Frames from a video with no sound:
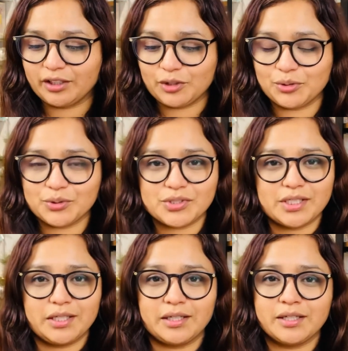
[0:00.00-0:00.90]

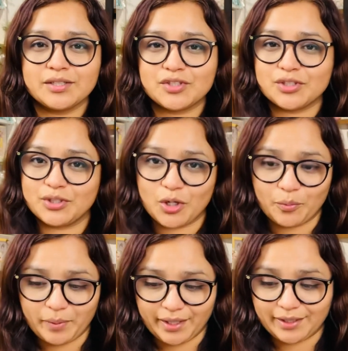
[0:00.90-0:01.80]
using
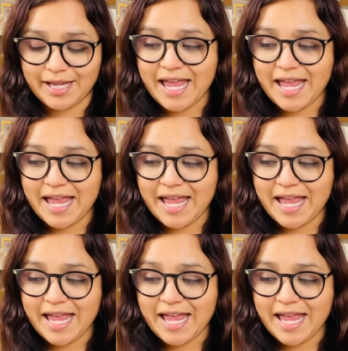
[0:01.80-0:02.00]
snowmen,